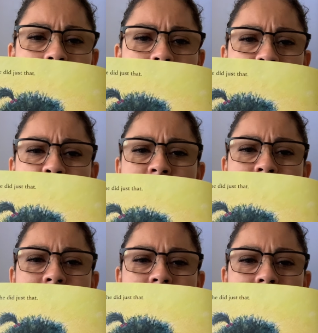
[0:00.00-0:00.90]
What do we
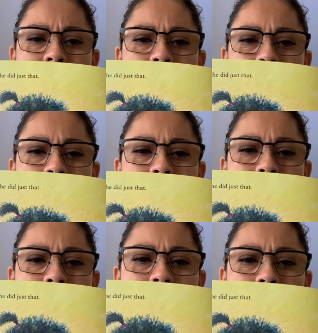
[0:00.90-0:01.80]
see?
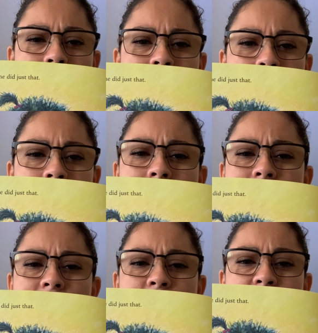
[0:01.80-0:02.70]
I think I
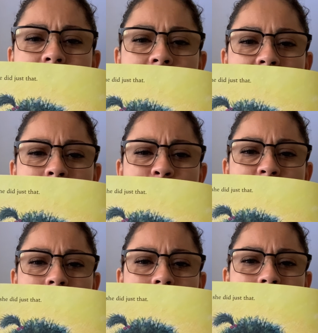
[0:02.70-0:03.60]
see some tape,
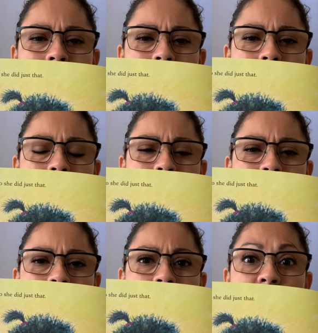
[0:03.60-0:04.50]

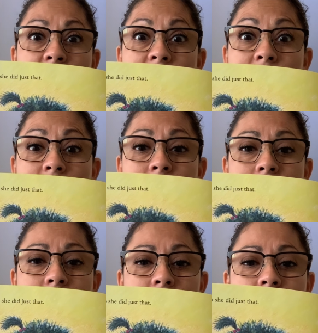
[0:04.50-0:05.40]
some
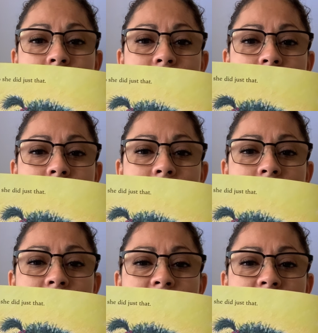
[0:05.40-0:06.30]
leaves,
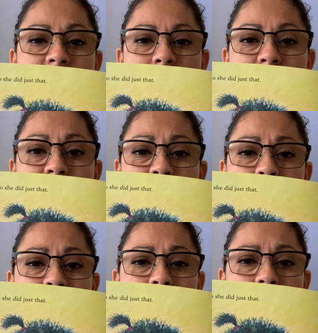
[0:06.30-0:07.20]
some
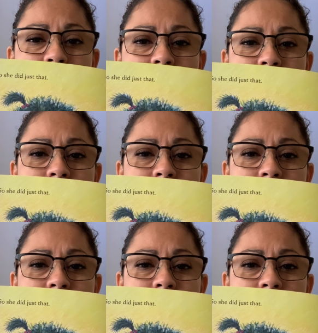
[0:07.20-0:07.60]
scissors.